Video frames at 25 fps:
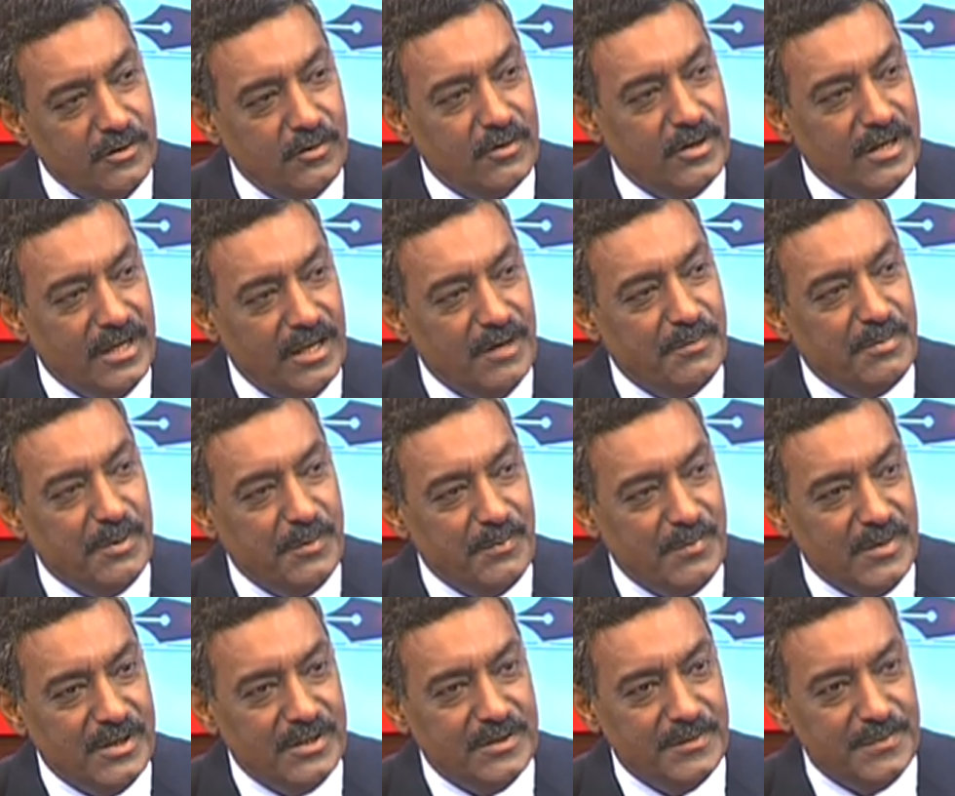going to help him
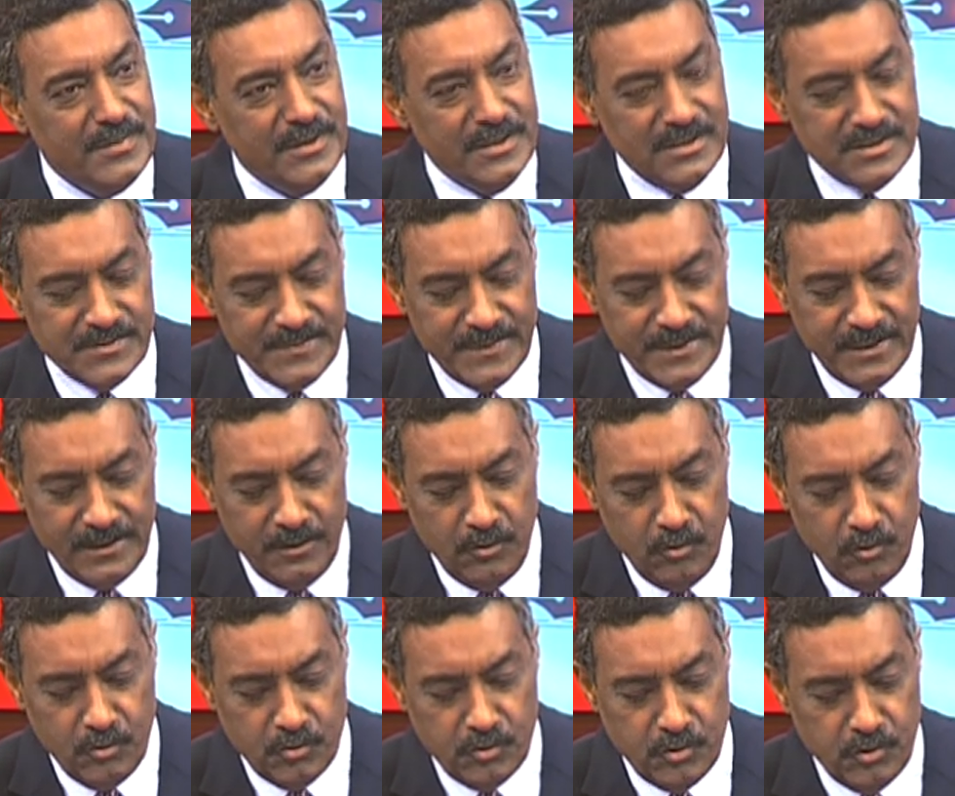pay the bills. But
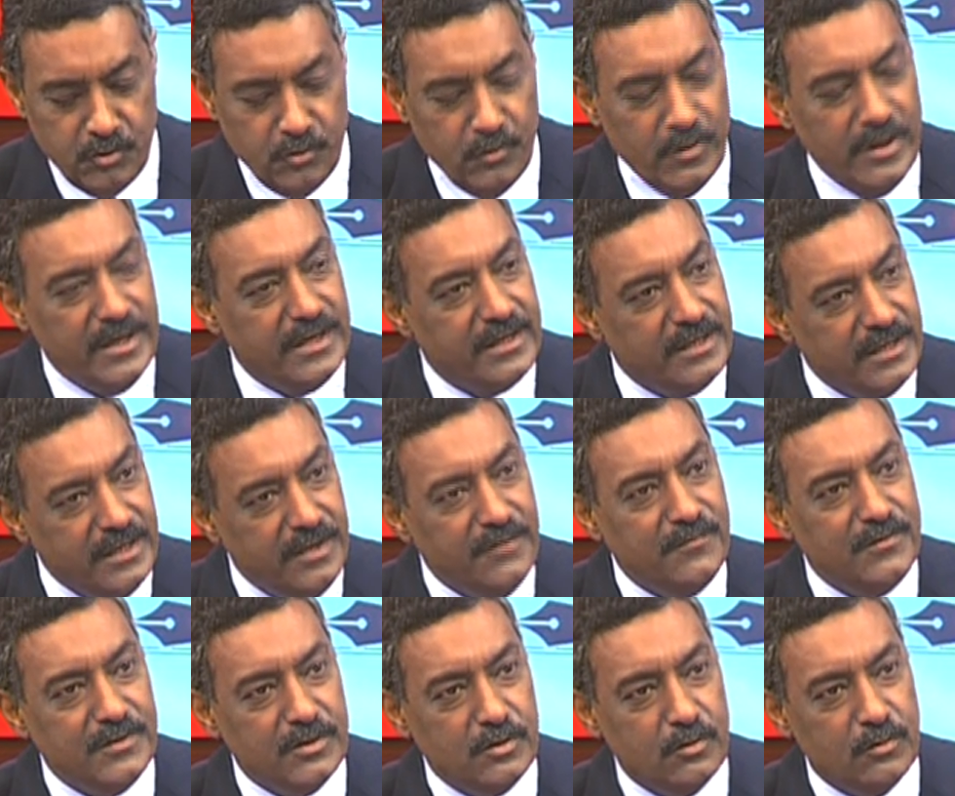Alok, do you agree
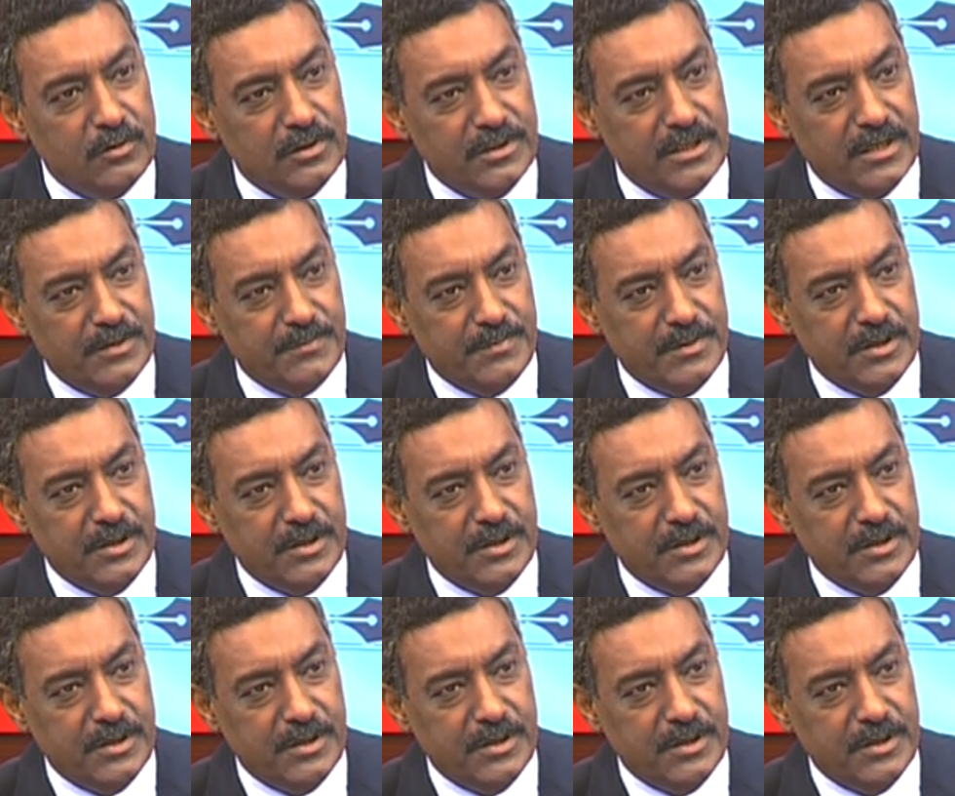with all that?